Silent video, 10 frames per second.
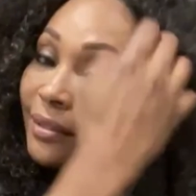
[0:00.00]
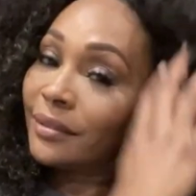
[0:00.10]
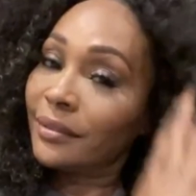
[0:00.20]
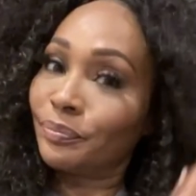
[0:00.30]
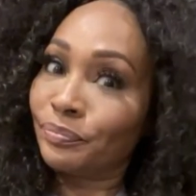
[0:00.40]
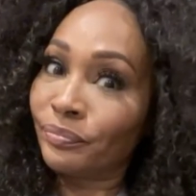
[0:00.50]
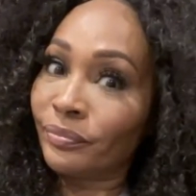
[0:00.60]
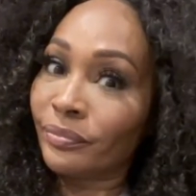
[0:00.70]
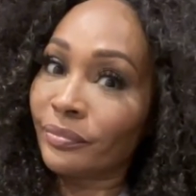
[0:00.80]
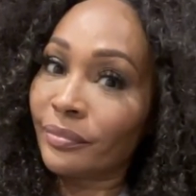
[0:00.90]
know. I, I didn't know what
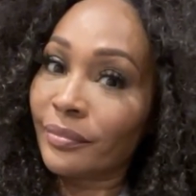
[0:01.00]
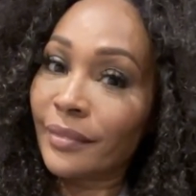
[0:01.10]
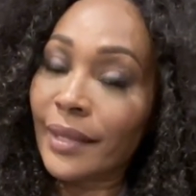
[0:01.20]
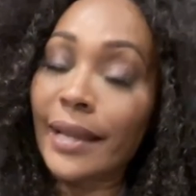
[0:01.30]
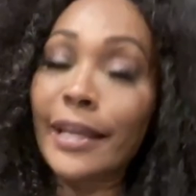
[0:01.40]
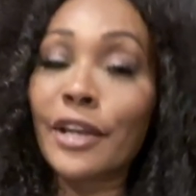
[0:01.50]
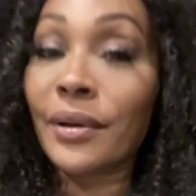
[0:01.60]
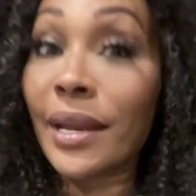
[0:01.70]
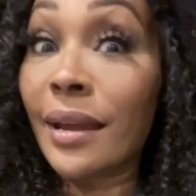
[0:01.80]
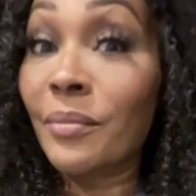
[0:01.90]
the edges. I just you know
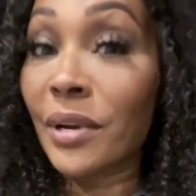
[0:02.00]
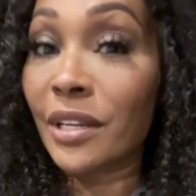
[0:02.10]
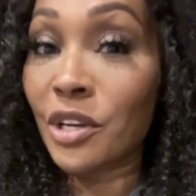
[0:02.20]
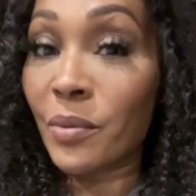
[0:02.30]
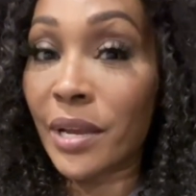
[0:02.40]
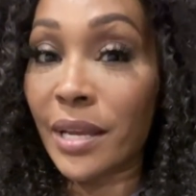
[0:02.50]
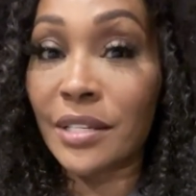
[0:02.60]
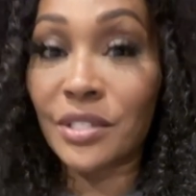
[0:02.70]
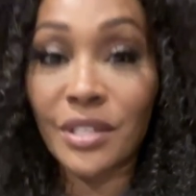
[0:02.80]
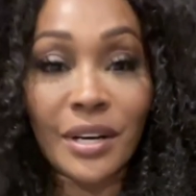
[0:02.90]
damn well you know what
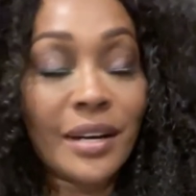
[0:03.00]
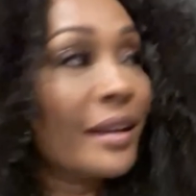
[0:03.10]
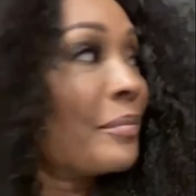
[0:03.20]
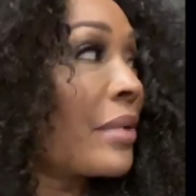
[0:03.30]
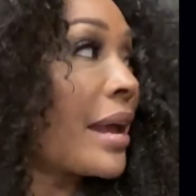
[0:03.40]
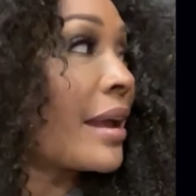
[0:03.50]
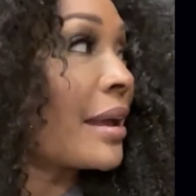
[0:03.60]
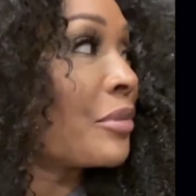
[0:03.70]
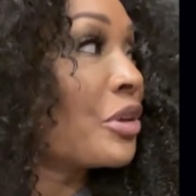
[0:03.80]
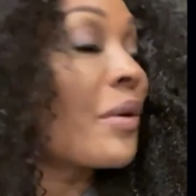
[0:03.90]
edges are, I, babe.